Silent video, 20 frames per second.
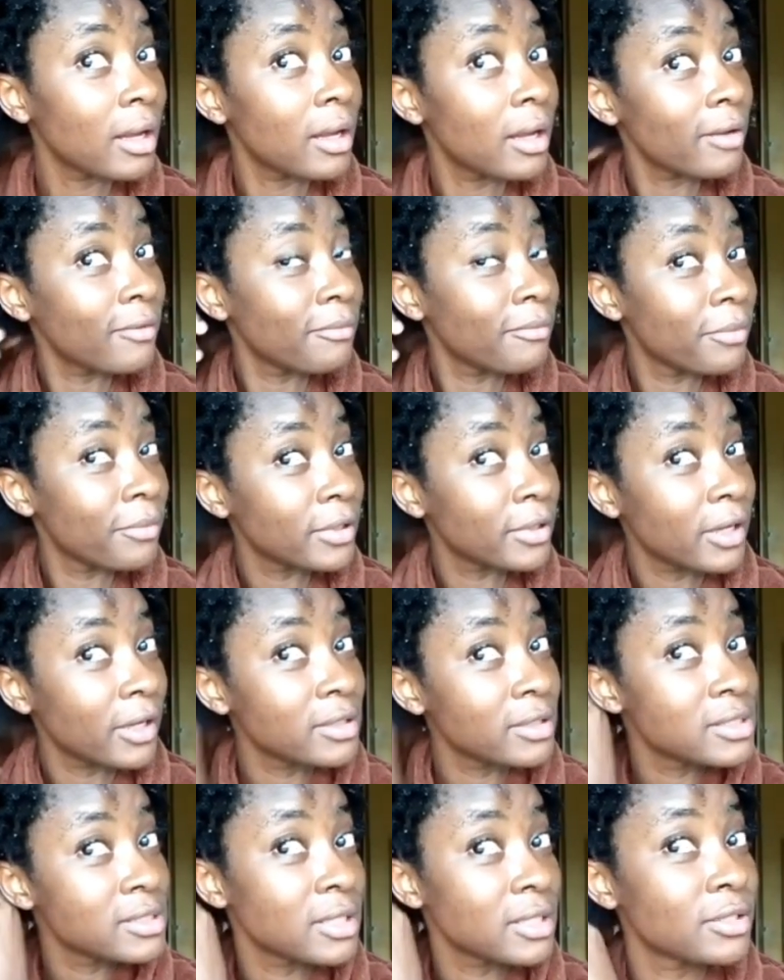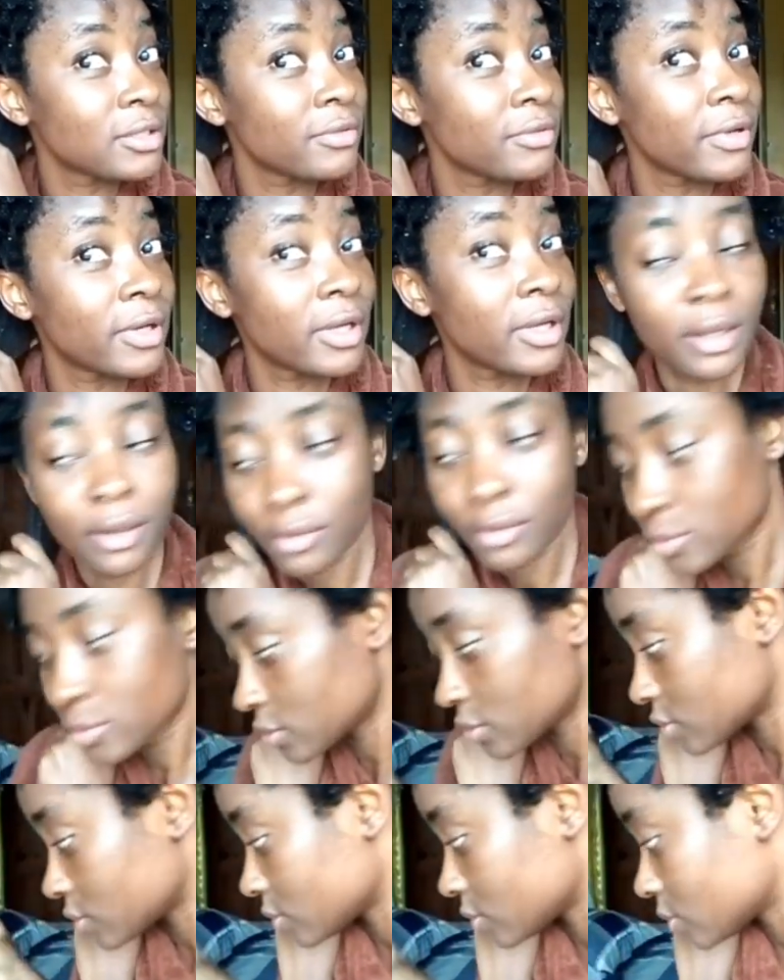I've brought out the section of hair that I want
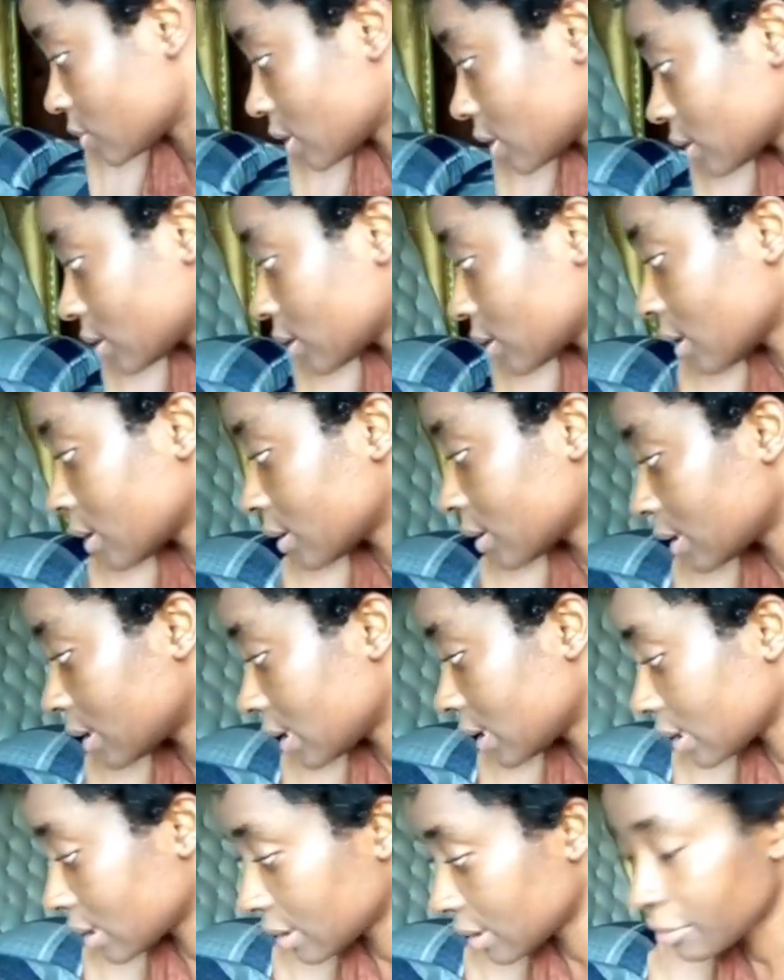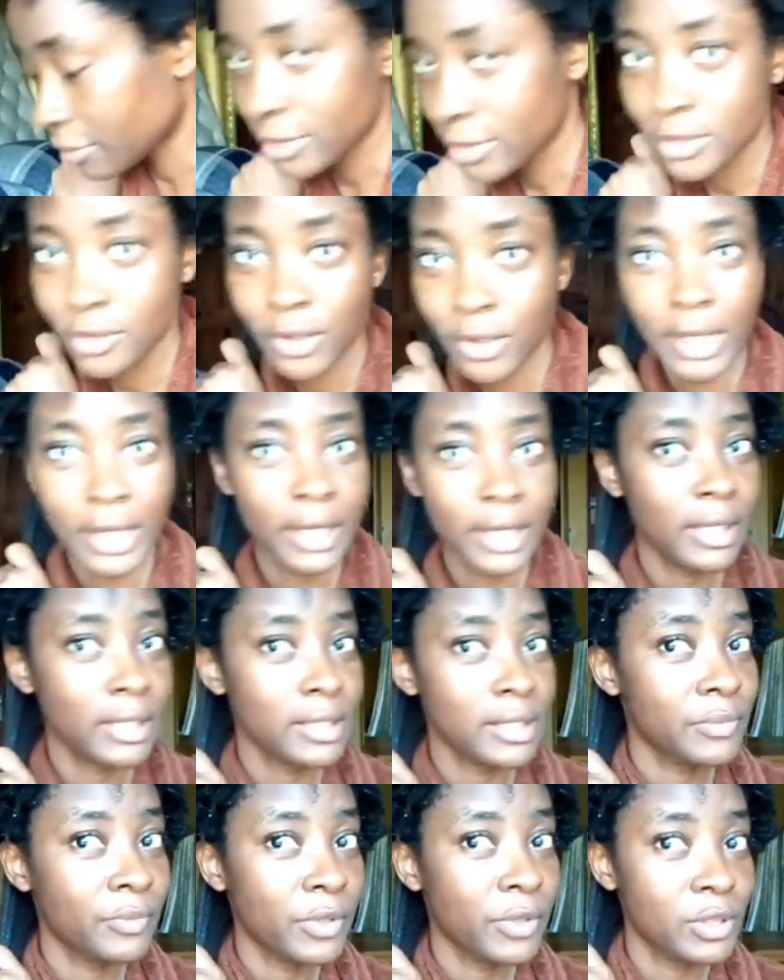to do. Then I'm going to go ahead
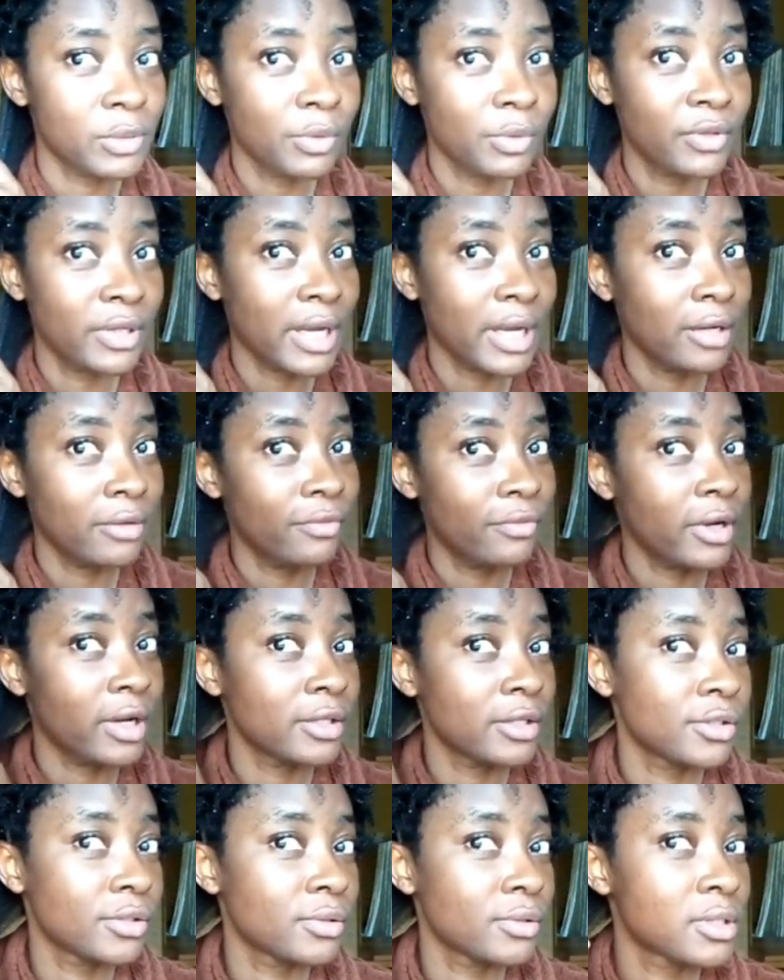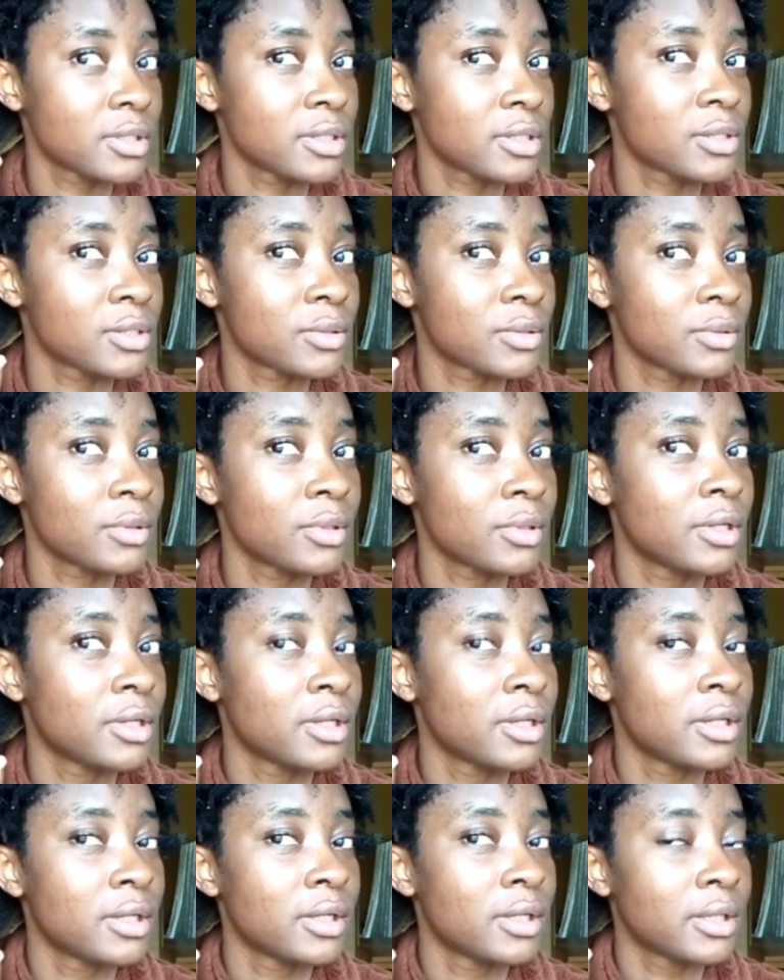and spray some of the aloe vera juice into
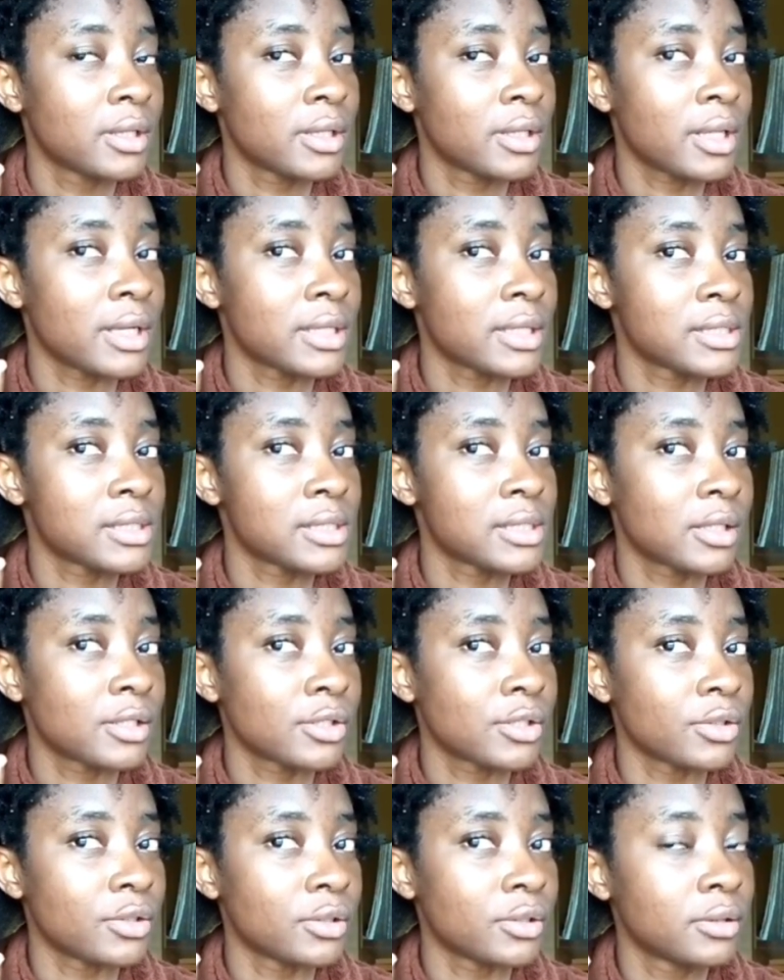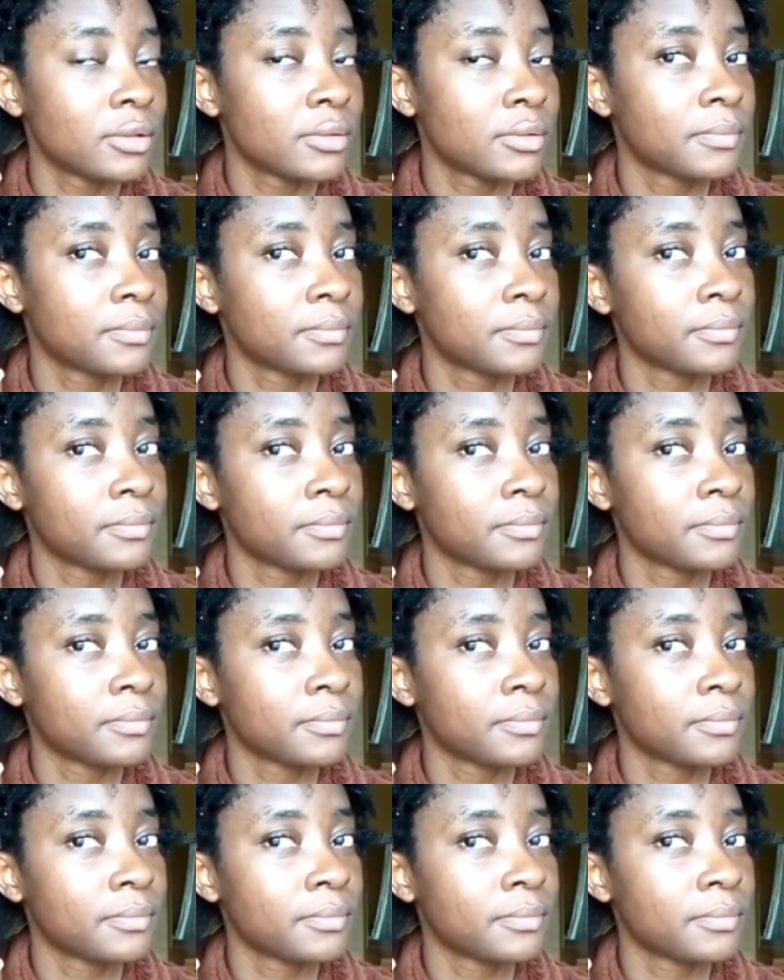that section.